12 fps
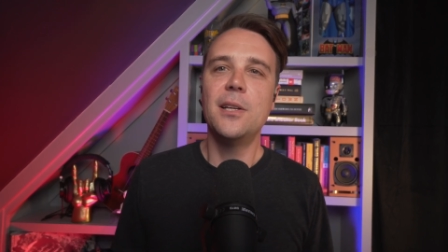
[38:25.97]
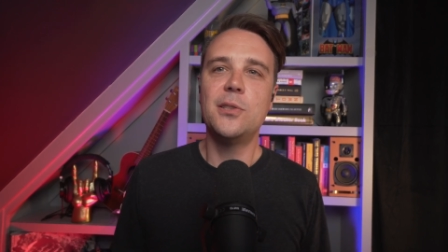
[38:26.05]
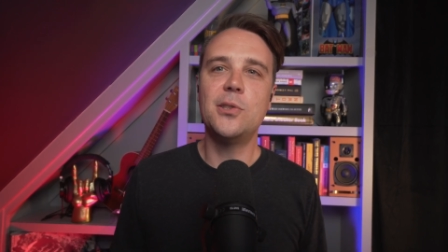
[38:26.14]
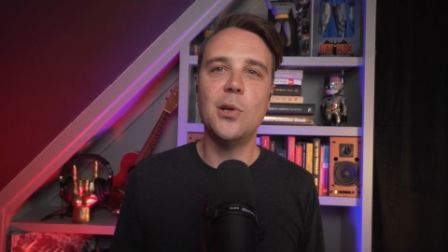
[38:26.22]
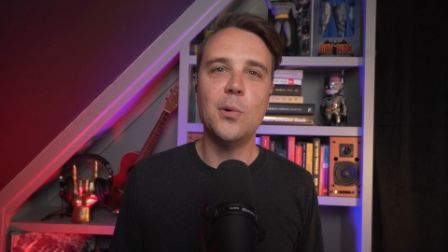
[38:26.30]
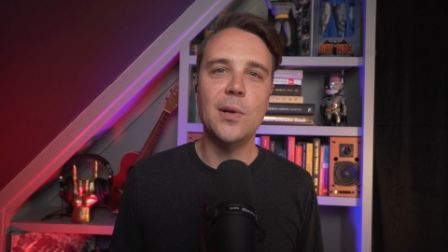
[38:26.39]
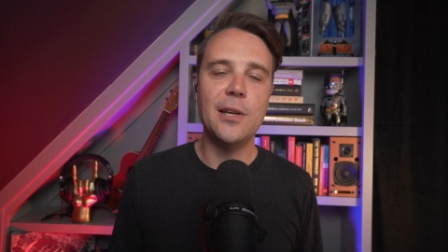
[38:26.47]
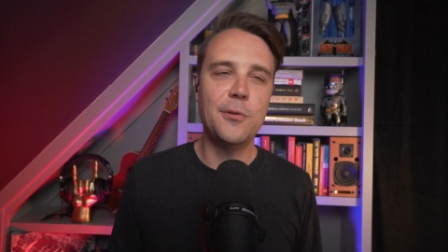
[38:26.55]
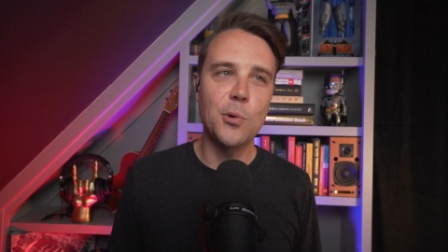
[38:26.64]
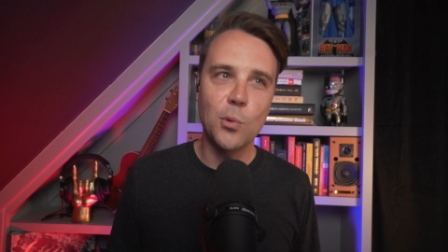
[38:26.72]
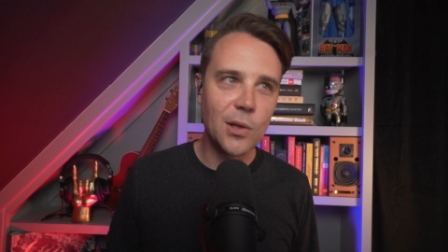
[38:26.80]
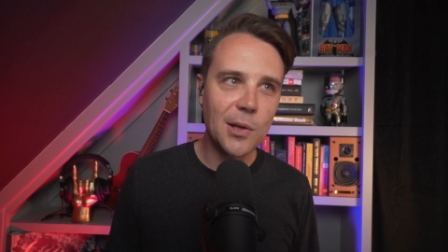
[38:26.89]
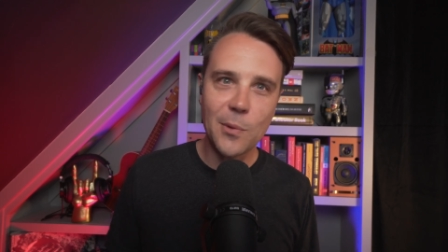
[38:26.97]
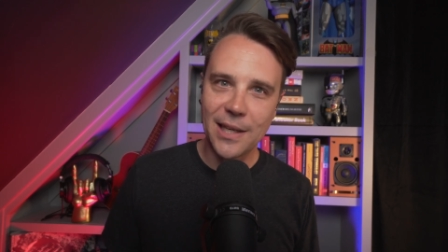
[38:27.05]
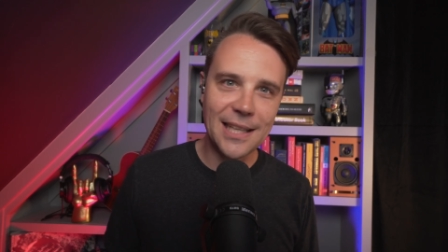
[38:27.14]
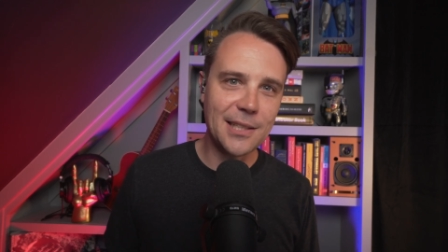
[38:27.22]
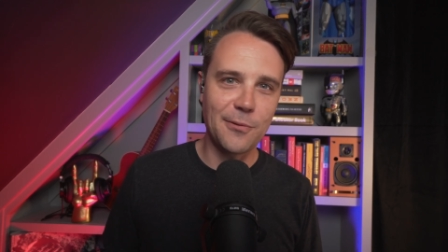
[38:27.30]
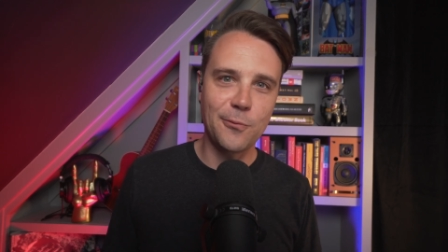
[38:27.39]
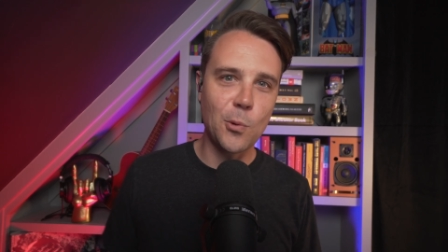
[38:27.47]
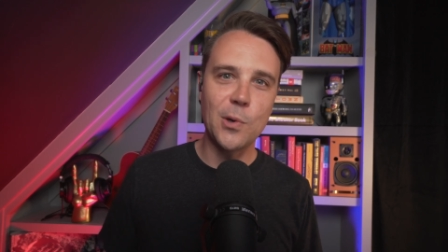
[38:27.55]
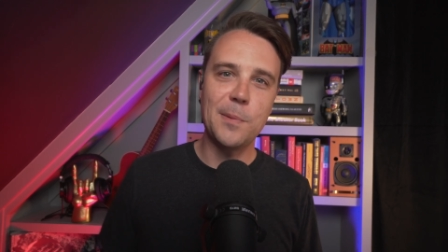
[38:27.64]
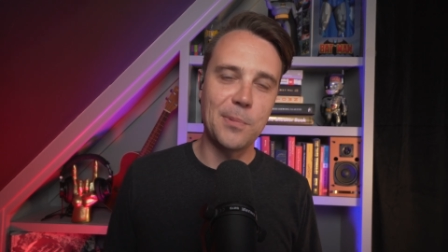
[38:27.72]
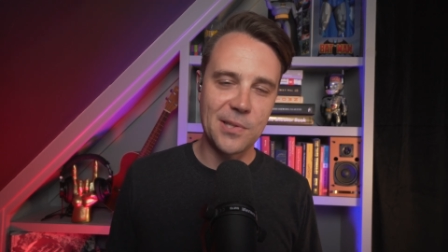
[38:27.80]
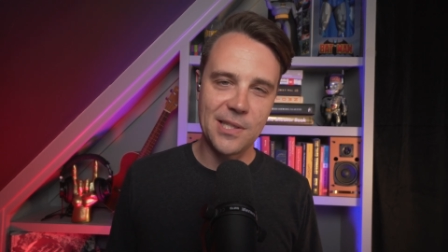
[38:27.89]
So if you really want to get to
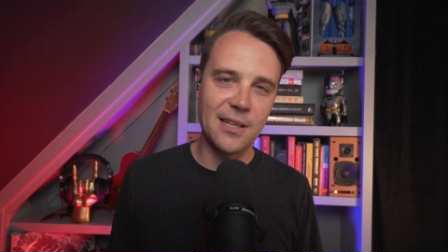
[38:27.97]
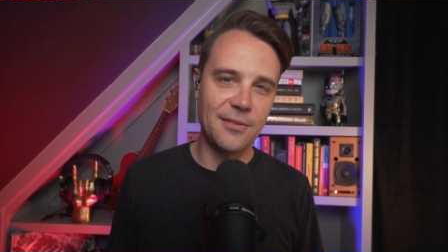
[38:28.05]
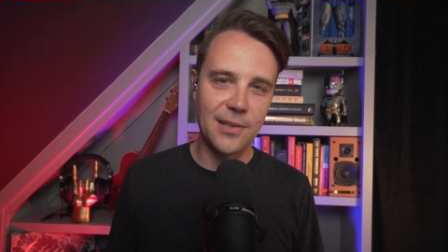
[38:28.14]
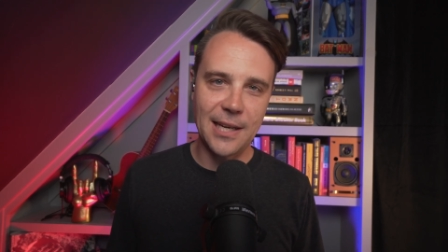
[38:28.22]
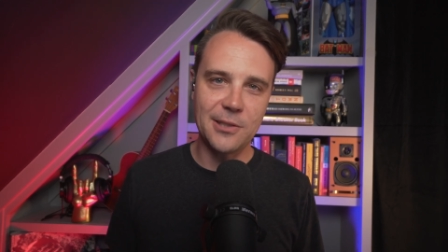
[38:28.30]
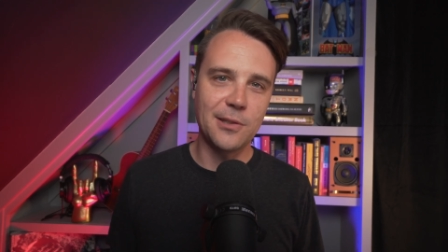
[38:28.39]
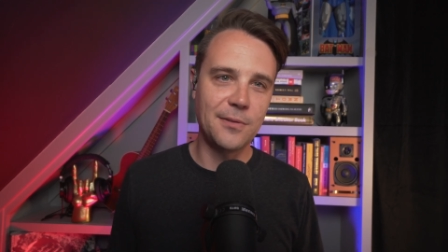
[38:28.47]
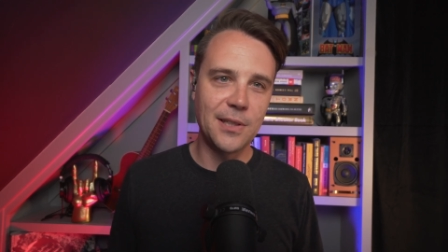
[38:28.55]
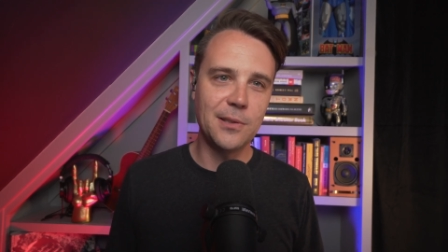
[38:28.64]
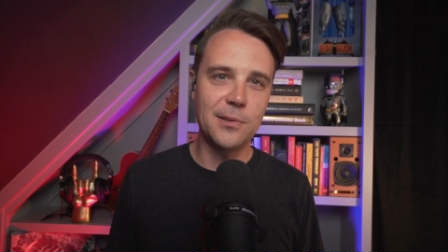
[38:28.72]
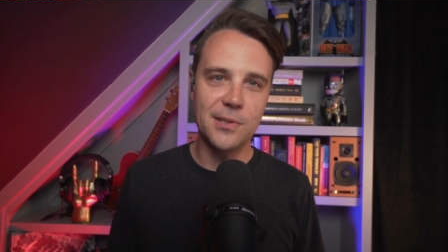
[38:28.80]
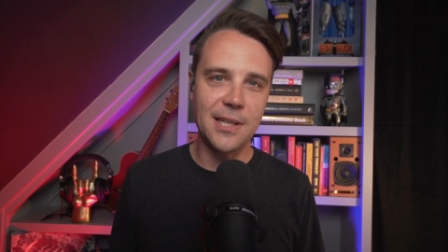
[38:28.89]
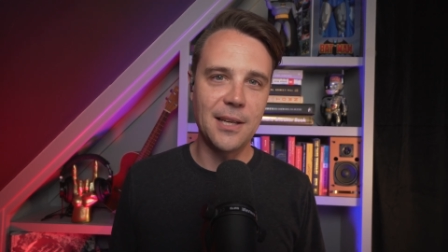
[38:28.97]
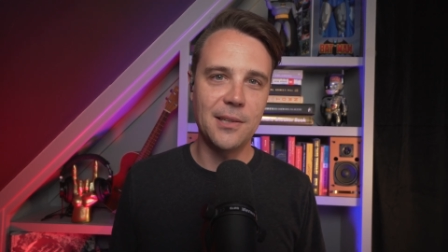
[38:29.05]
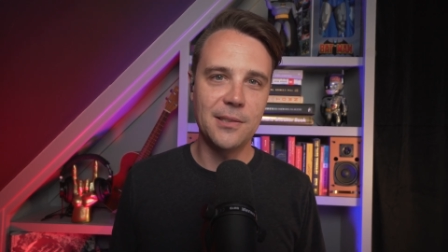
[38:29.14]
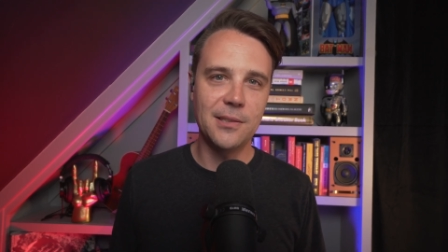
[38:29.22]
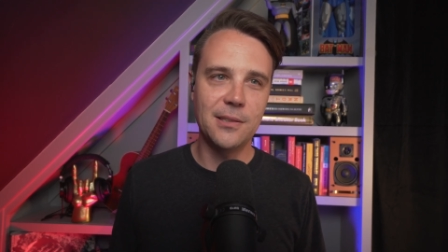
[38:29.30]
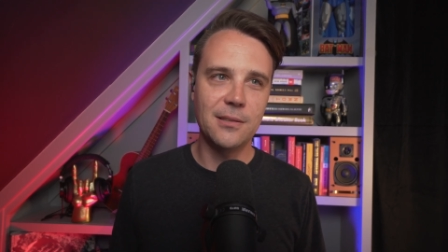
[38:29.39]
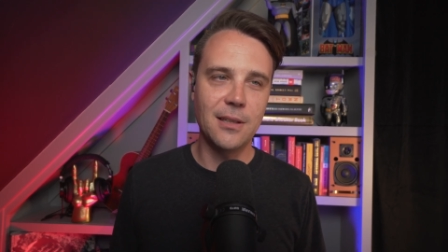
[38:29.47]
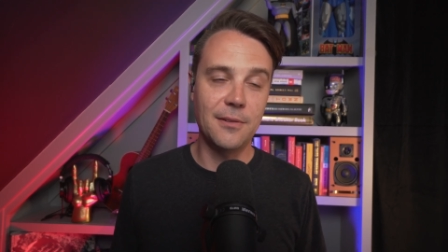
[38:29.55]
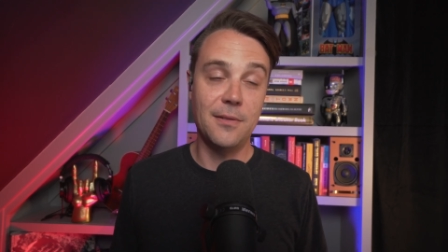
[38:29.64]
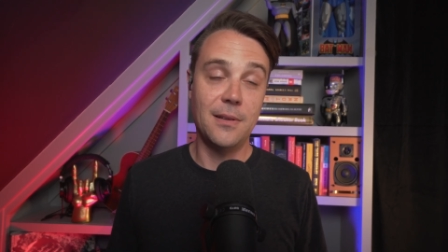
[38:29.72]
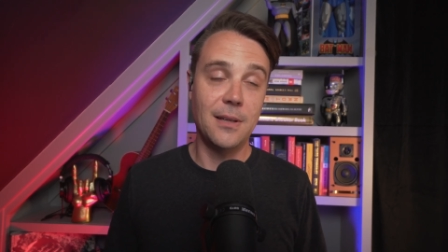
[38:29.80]
40% of electric vehicle sales of,